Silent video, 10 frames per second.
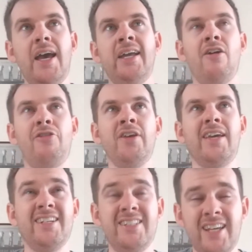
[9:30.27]
and I think
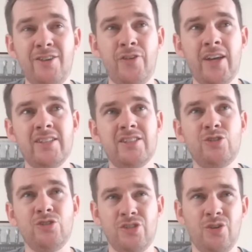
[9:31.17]
our defense
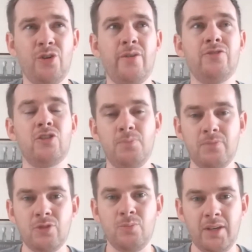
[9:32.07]
deserves to
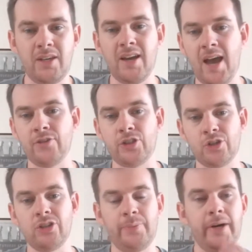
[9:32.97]
to be have a
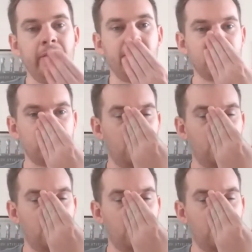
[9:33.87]
shot at the playoffs.